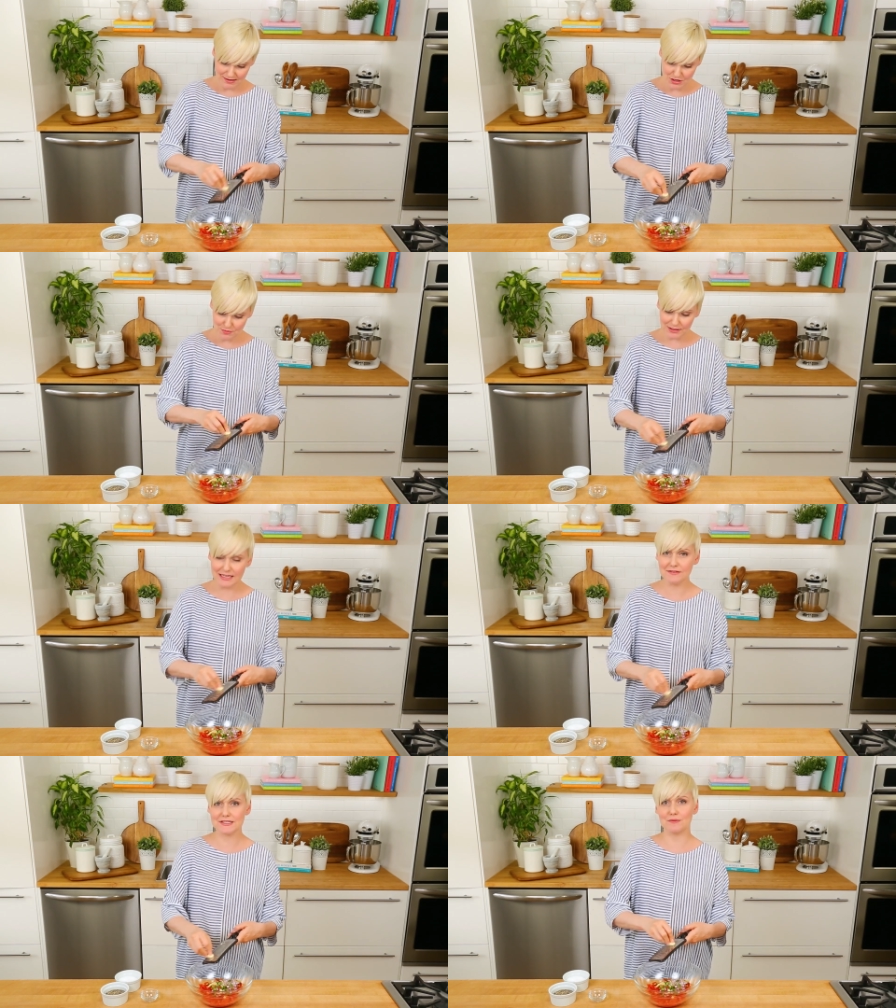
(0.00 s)
Can you
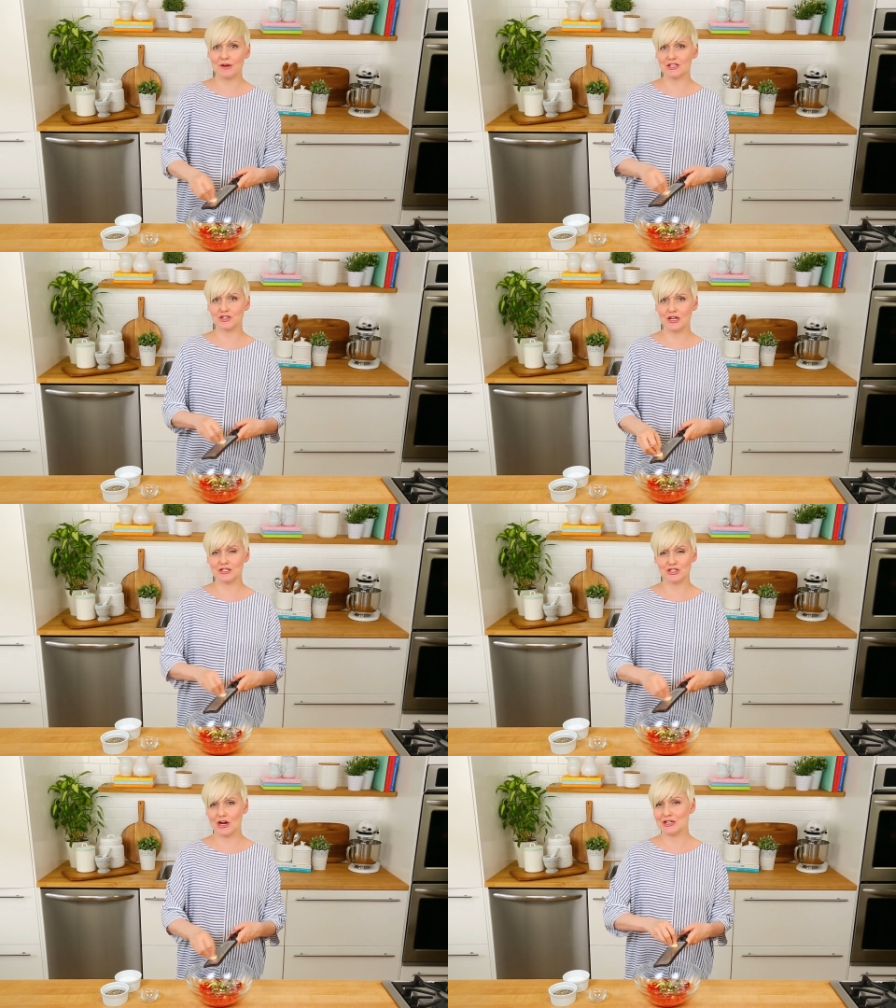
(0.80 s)
believe some
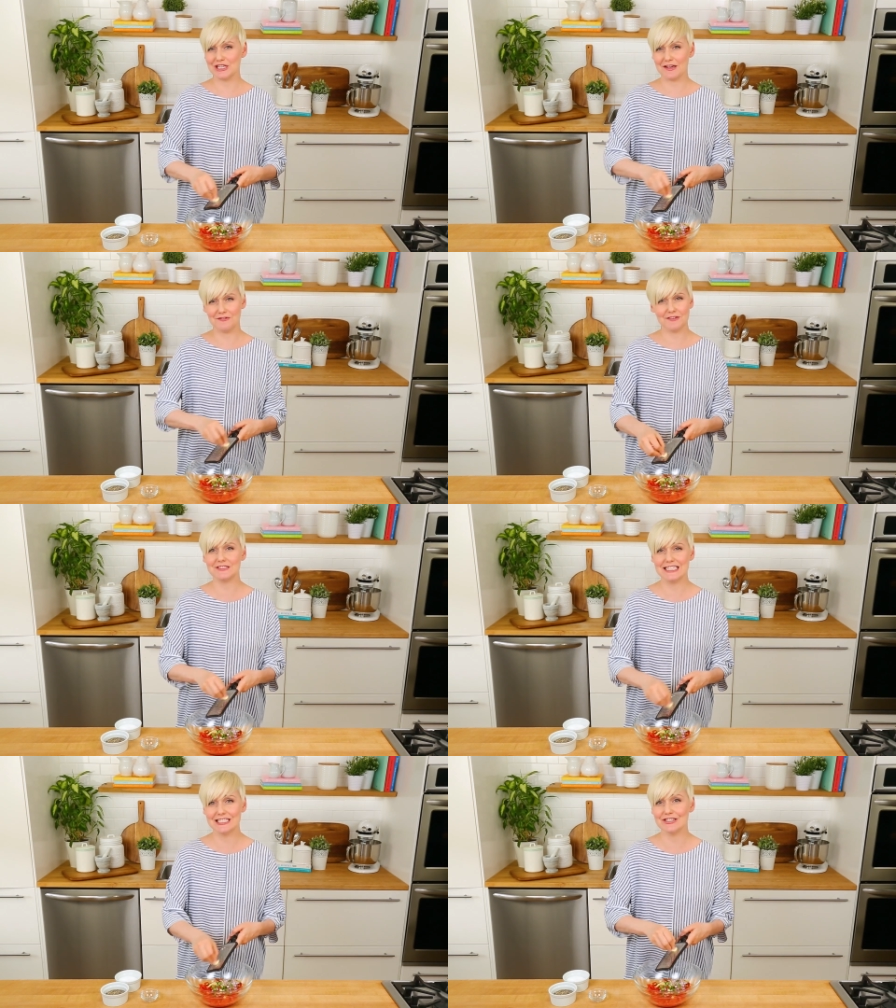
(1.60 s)
restaurants charge like
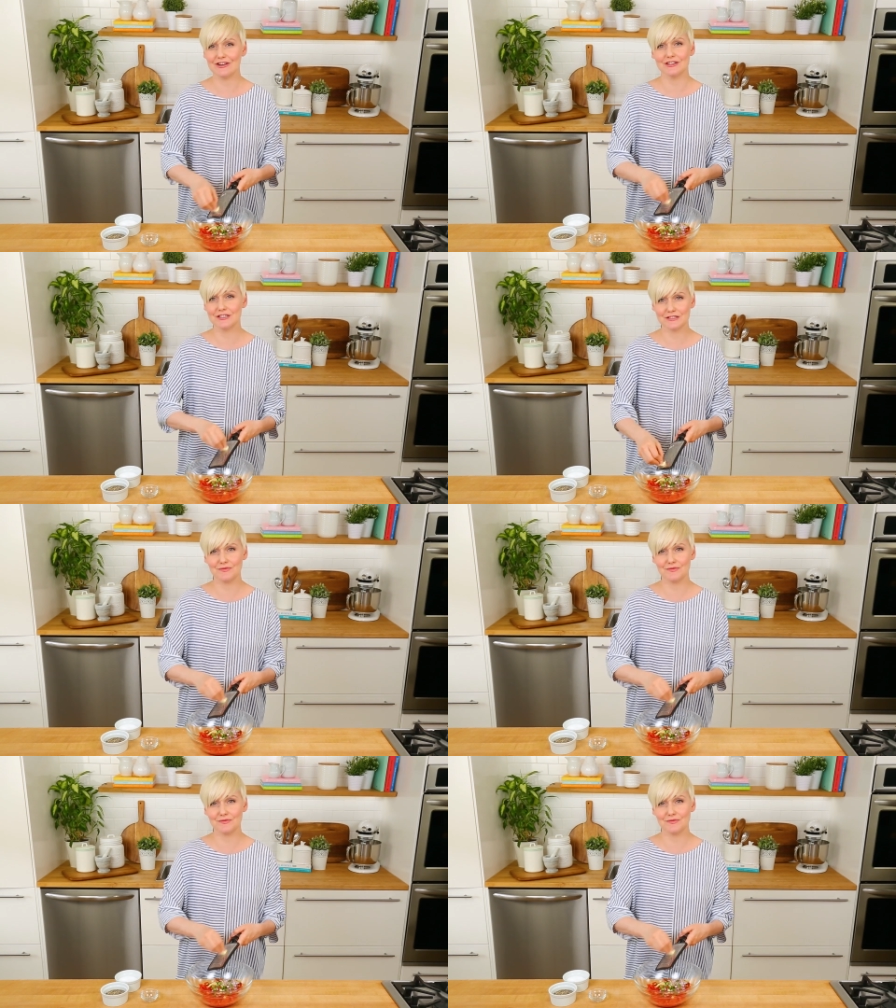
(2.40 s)
$15